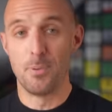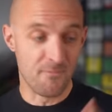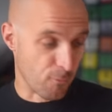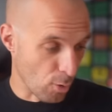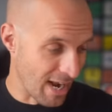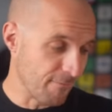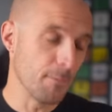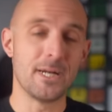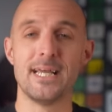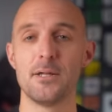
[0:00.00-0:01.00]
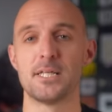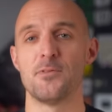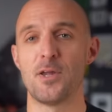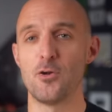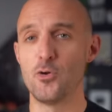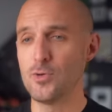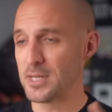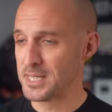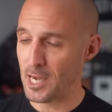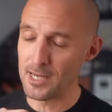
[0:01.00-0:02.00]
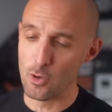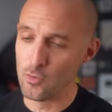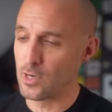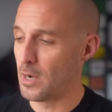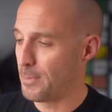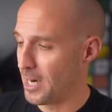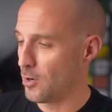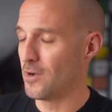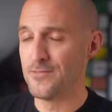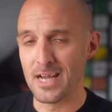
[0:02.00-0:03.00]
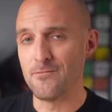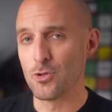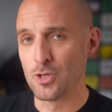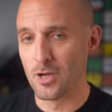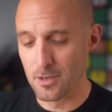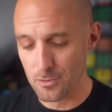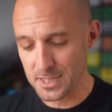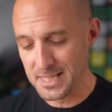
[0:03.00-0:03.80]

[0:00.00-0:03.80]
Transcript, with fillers: But for everybody else out there who does not own a pair of night vision goggles,